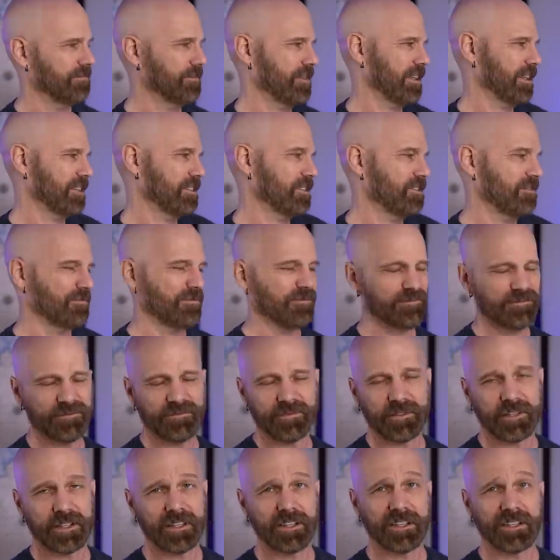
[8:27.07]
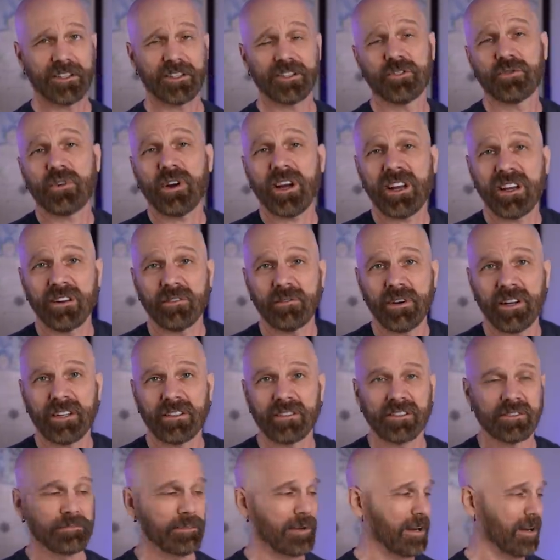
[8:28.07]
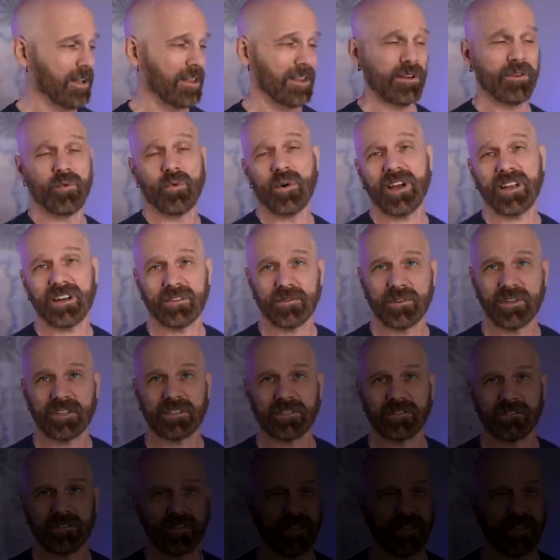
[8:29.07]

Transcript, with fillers: I guess dry and wrinkles better than wet and wrinkle,